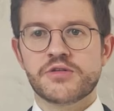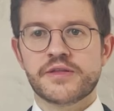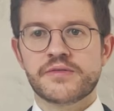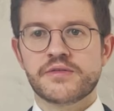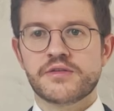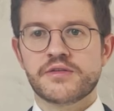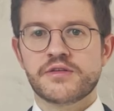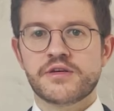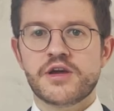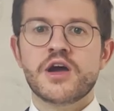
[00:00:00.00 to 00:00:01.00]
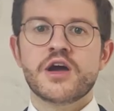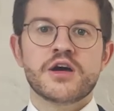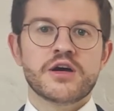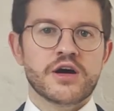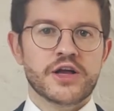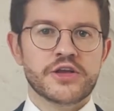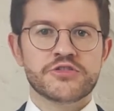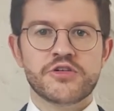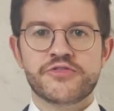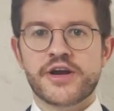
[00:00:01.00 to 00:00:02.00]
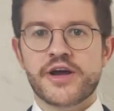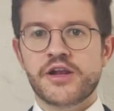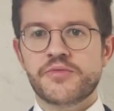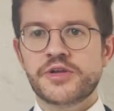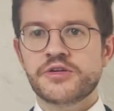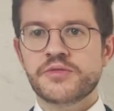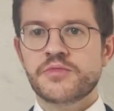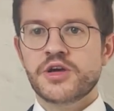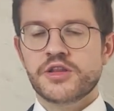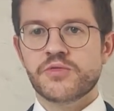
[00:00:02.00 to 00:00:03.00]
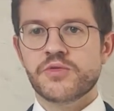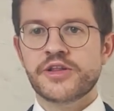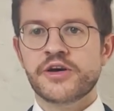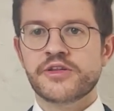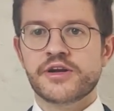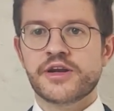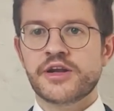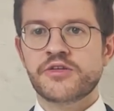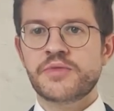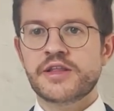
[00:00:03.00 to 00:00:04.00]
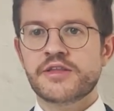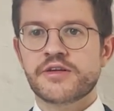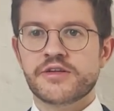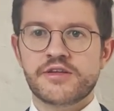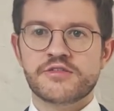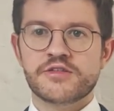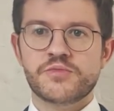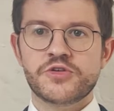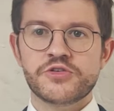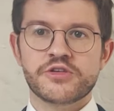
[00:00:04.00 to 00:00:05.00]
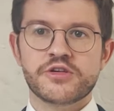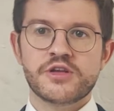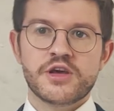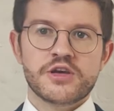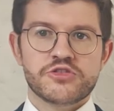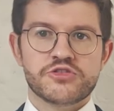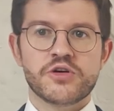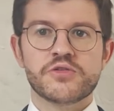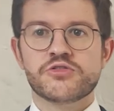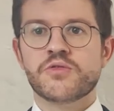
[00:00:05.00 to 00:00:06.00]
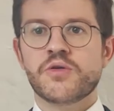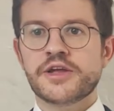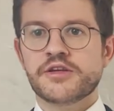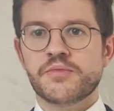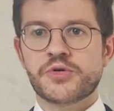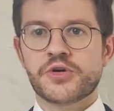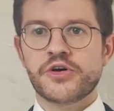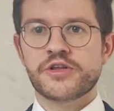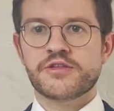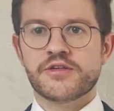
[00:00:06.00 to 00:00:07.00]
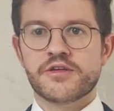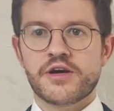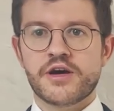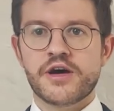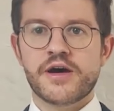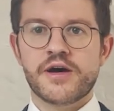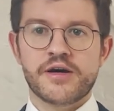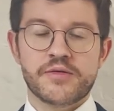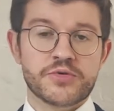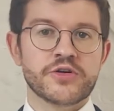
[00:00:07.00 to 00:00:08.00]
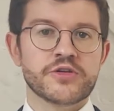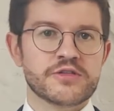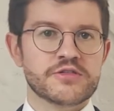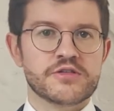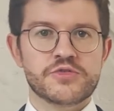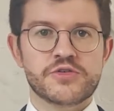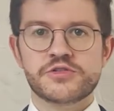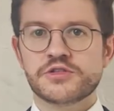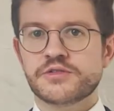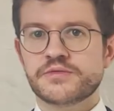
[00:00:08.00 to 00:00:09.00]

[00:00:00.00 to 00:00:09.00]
one. Also for aluminium, the 100 nanometer distribution shows quite a broad distribution.